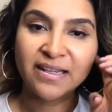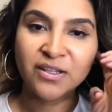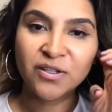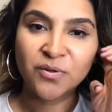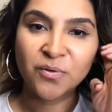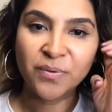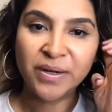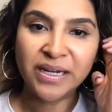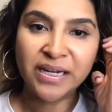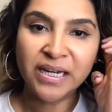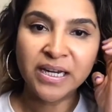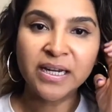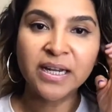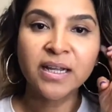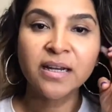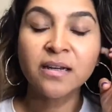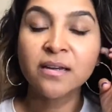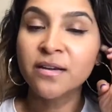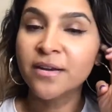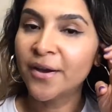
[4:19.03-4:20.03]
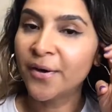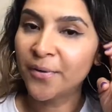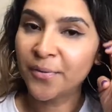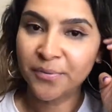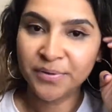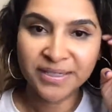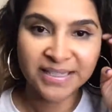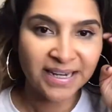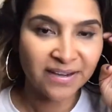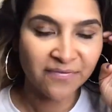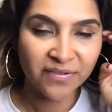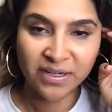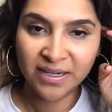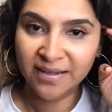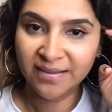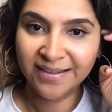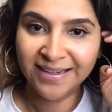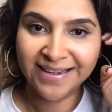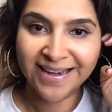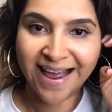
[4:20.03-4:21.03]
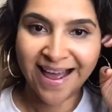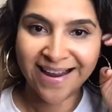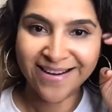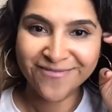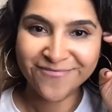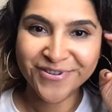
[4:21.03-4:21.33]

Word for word: Do we need it? No, definitely not.